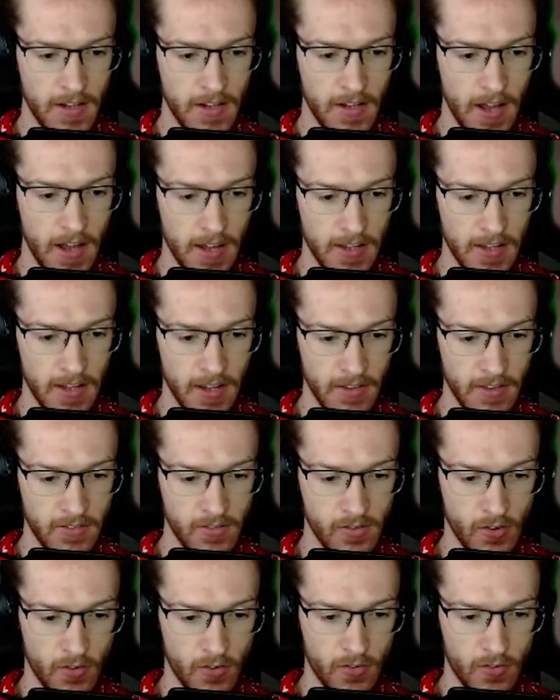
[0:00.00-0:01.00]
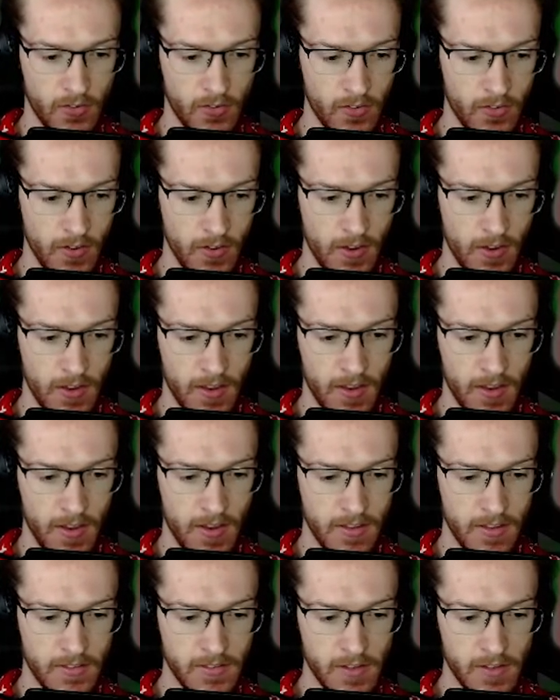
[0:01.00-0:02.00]
Like, it's just
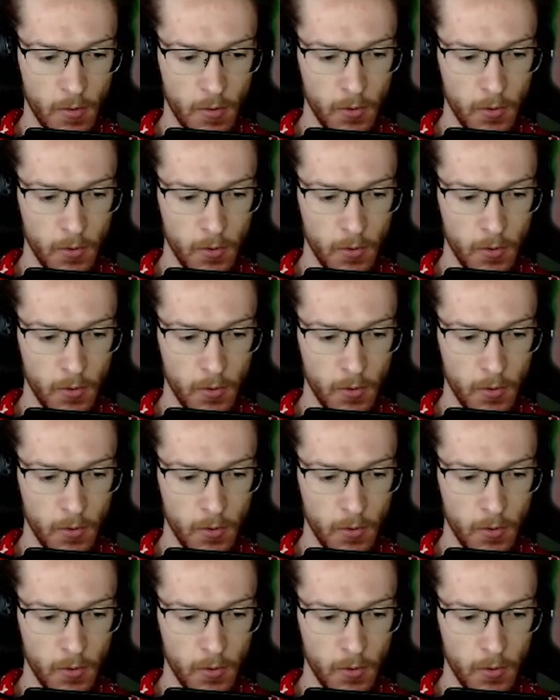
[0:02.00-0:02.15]
so